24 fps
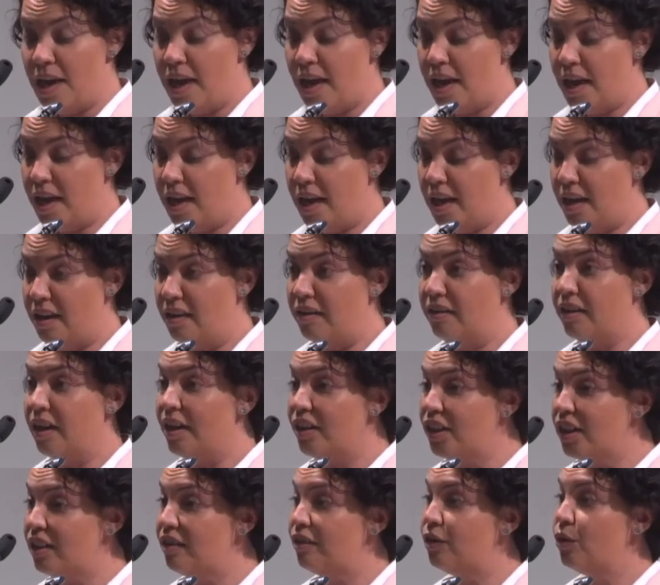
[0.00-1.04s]
and
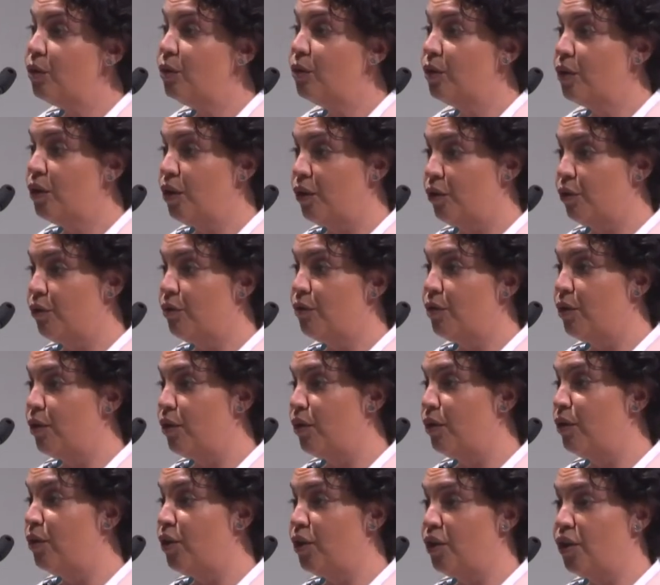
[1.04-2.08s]
just talk you
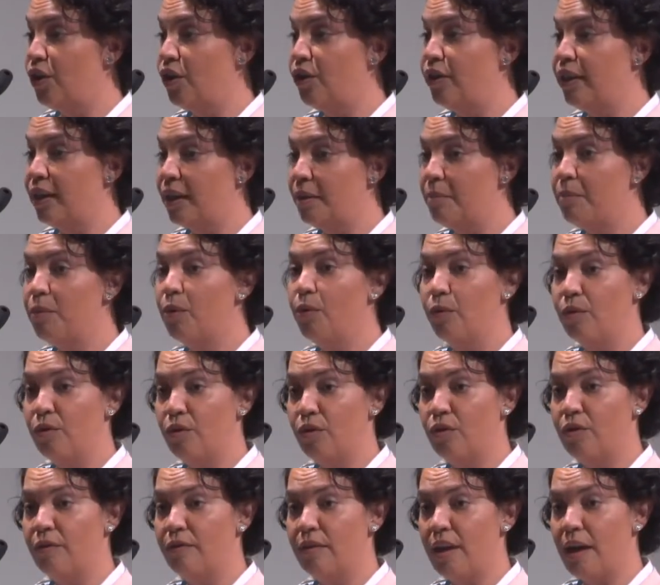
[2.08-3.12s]
through, you know, the
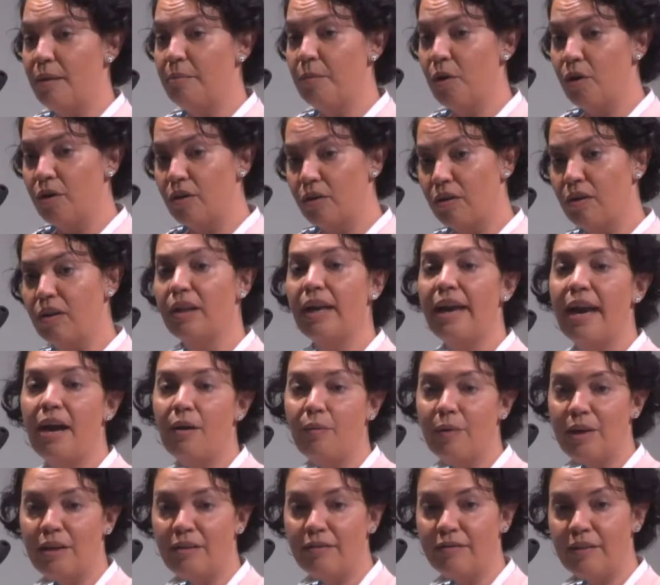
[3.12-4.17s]
importance of that model, how
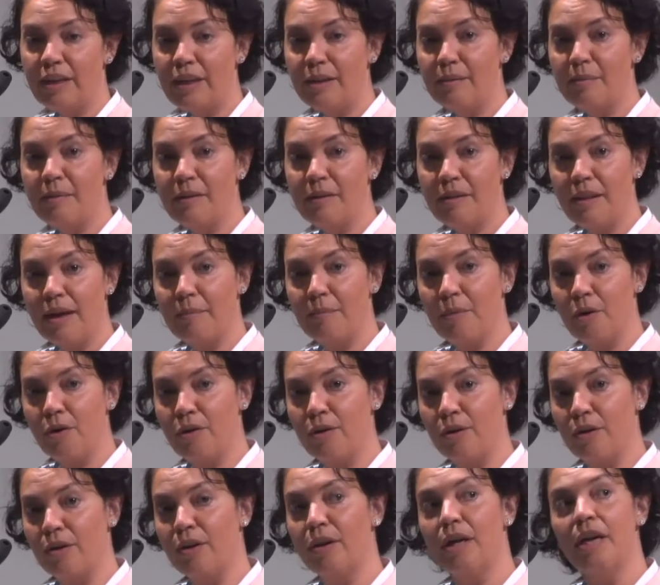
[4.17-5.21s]
we developed that
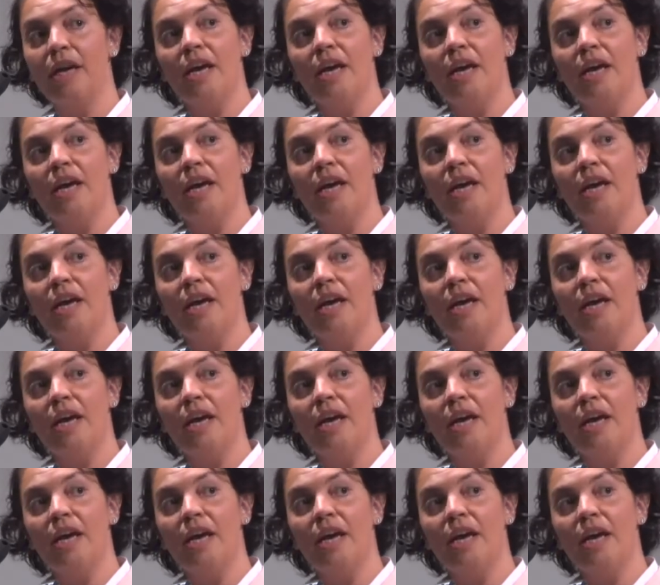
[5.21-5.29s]
model,